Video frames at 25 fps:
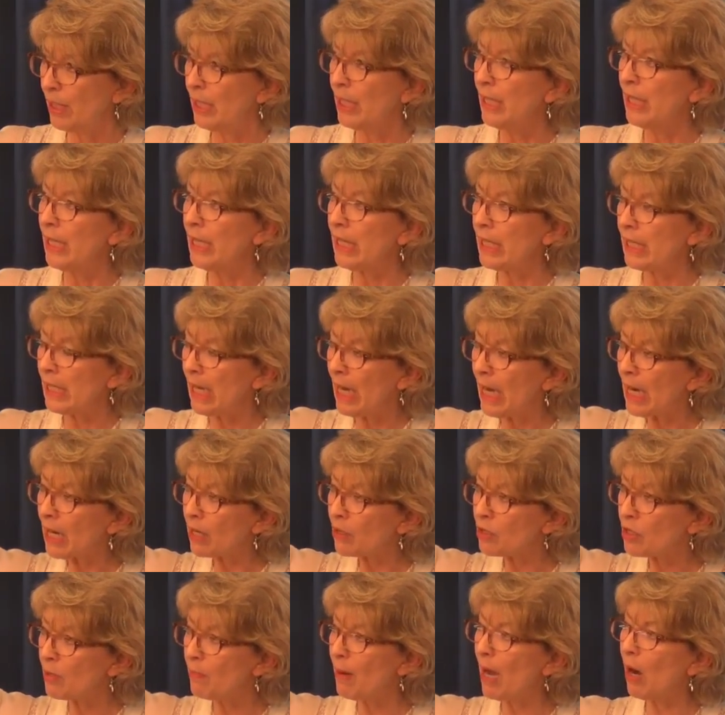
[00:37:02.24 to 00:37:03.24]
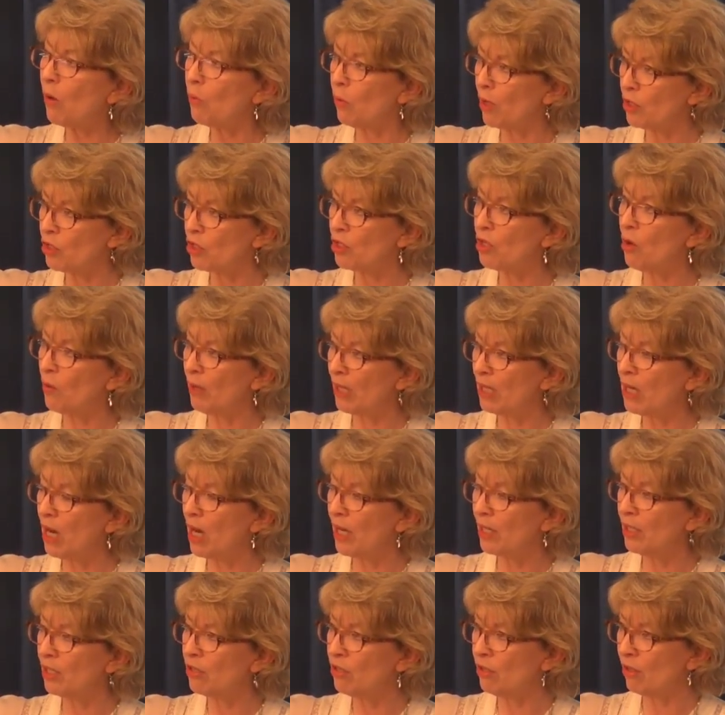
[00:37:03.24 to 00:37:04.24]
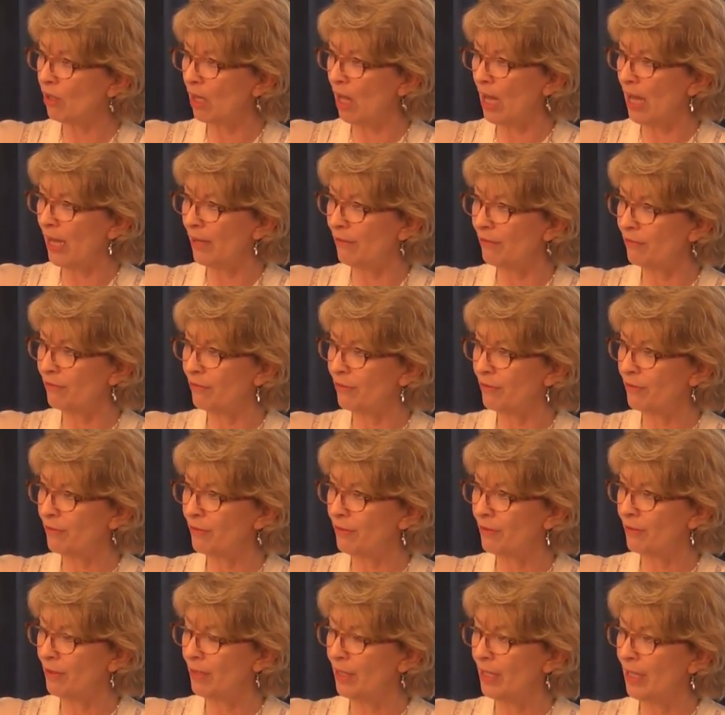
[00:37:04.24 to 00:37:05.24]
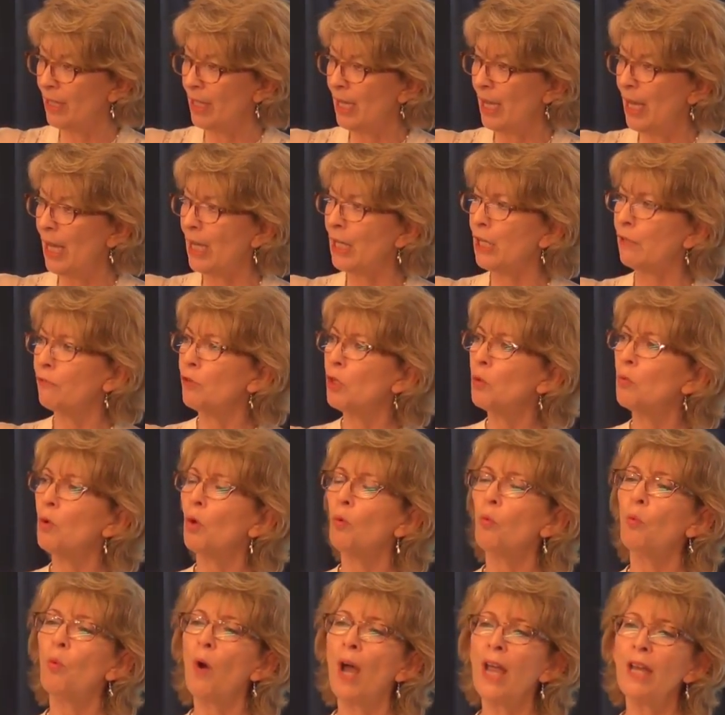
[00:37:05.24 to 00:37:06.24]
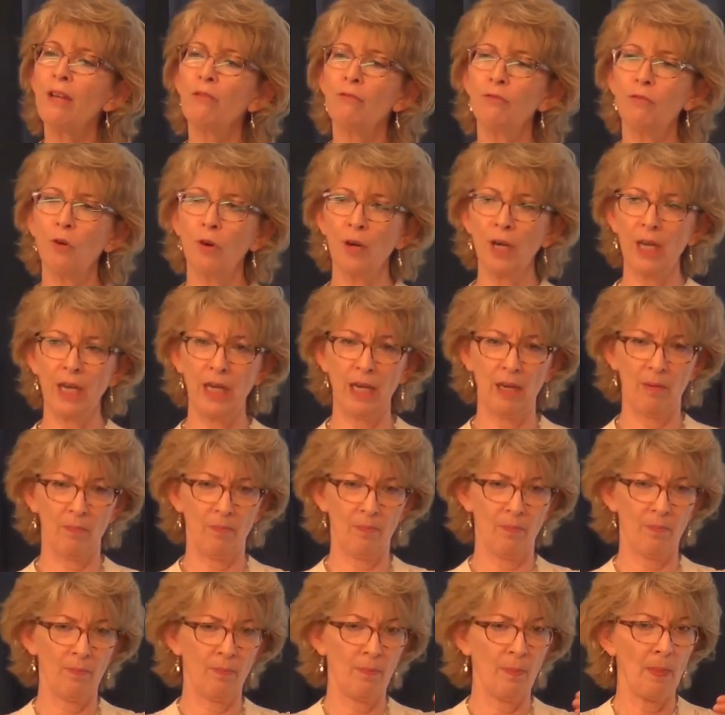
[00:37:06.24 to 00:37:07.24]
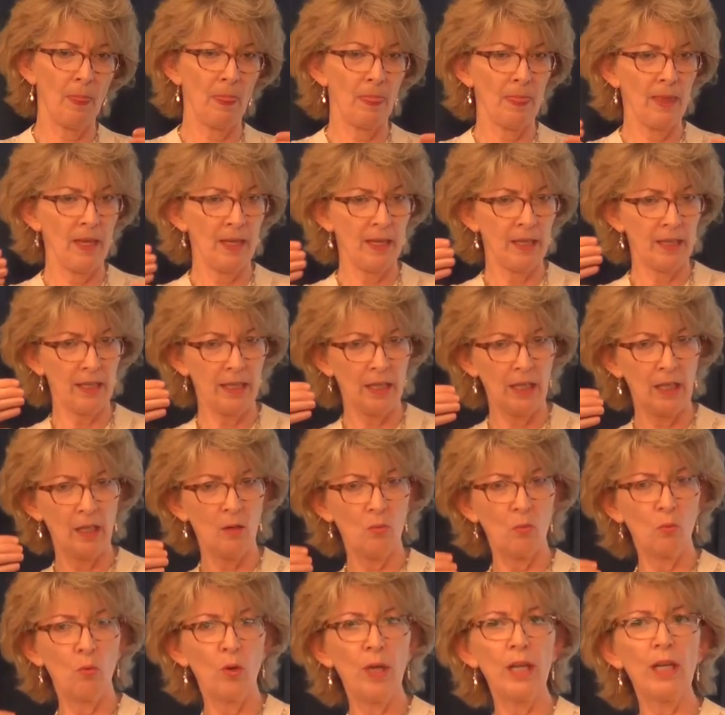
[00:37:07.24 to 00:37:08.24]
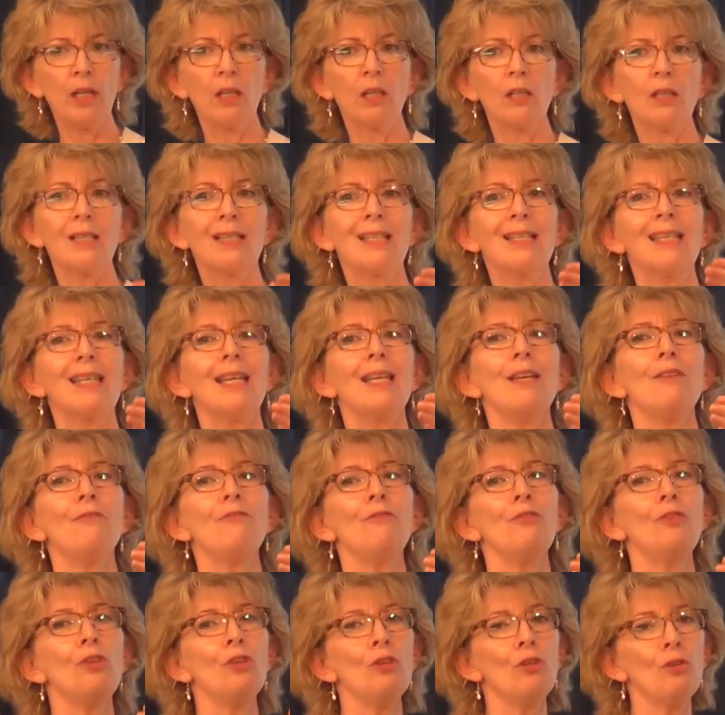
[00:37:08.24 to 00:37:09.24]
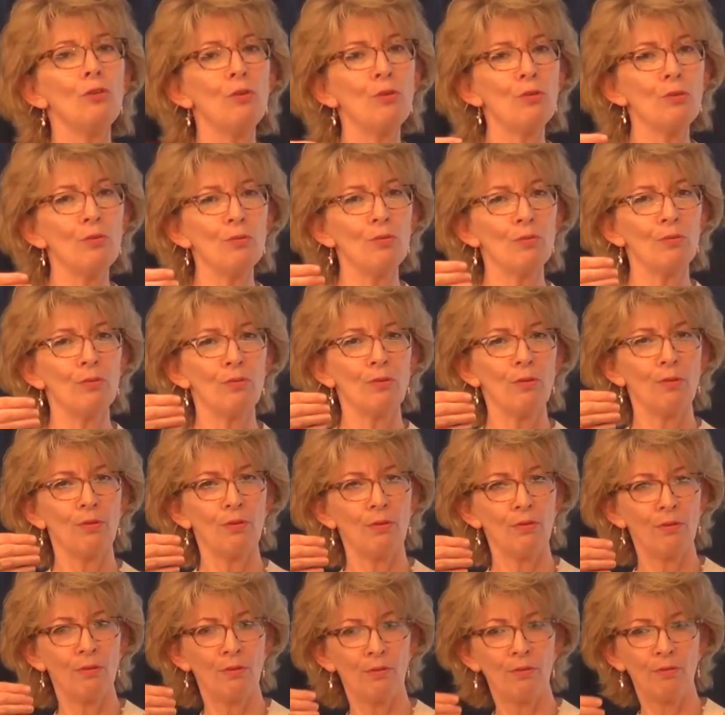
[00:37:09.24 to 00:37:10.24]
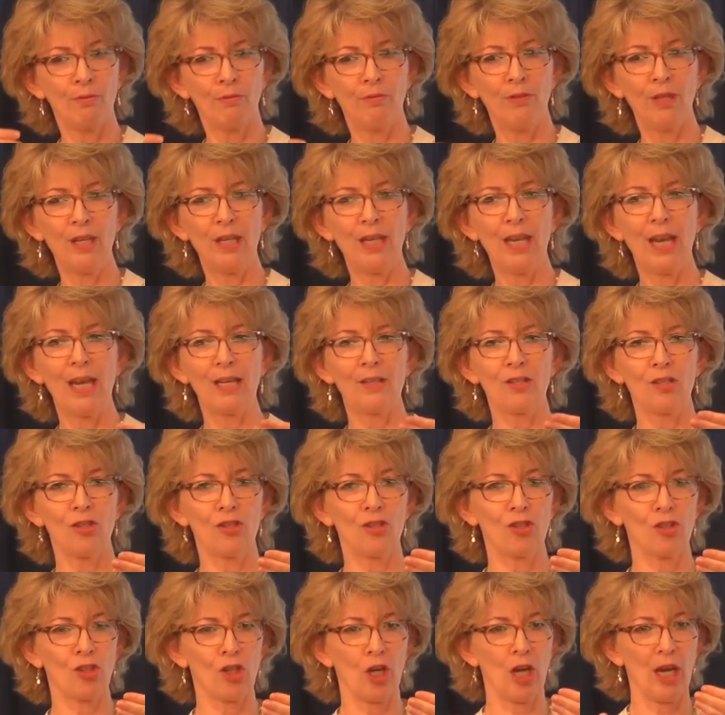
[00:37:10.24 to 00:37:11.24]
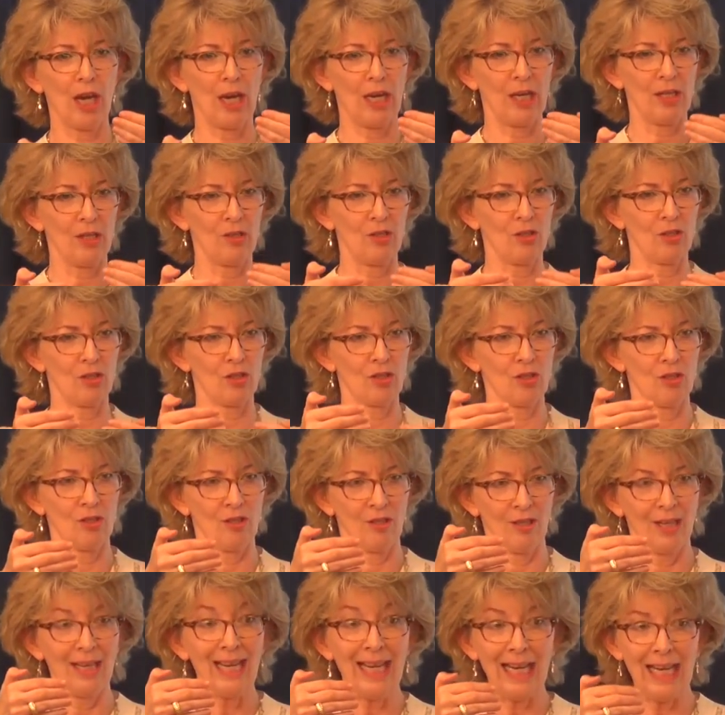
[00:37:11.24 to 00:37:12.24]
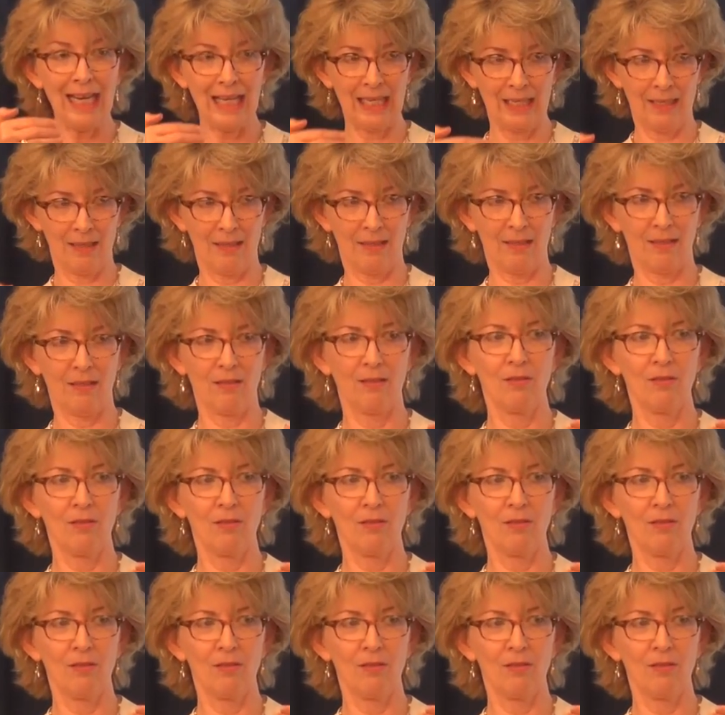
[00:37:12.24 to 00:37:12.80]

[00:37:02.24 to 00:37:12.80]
He cares about what's going on in your life, and if you will wait for Him, He will give you the exchange, His